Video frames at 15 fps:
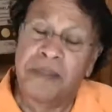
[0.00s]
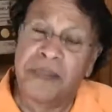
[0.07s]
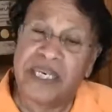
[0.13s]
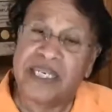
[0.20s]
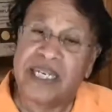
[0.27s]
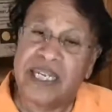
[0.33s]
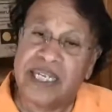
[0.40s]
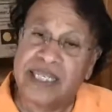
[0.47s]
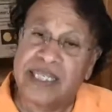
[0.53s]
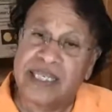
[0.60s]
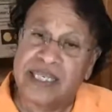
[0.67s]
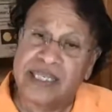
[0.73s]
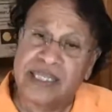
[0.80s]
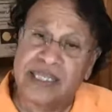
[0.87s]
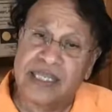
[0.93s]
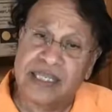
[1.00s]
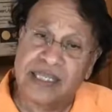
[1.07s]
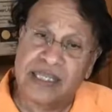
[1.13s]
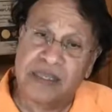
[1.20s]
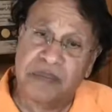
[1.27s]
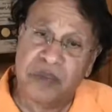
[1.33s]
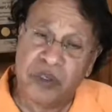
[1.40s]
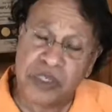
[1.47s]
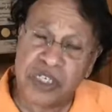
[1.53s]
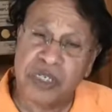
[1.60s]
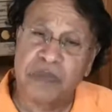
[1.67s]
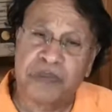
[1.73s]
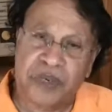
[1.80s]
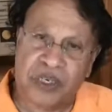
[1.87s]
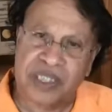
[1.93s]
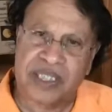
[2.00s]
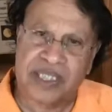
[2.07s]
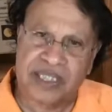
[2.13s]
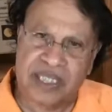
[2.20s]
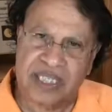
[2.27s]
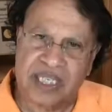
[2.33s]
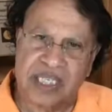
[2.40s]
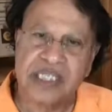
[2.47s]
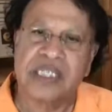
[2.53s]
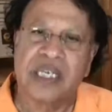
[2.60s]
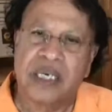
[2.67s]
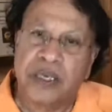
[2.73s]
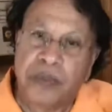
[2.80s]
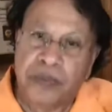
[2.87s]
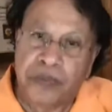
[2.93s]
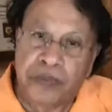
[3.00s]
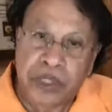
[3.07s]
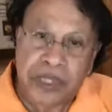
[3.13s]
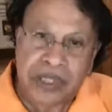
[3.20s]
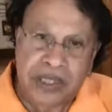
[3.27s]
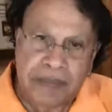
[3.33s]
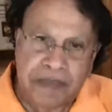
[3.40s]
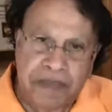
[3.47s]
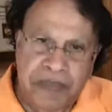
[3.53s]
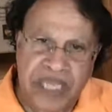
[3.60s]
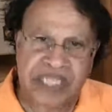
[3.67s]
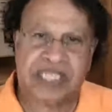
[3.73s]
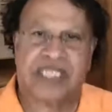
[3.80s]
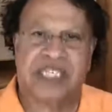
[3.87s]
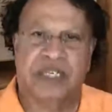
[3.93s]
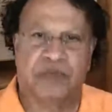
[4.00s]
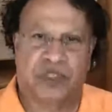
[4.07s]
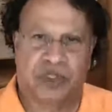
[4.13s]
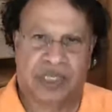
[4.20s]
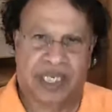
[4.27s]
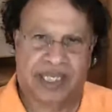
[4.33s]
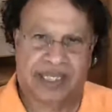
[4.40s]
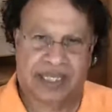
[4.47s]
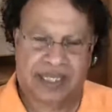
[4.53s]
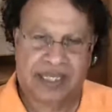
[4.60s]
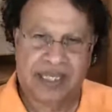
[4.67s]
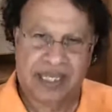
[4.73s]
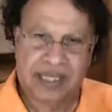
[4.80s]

But the most important thing is put the best team together.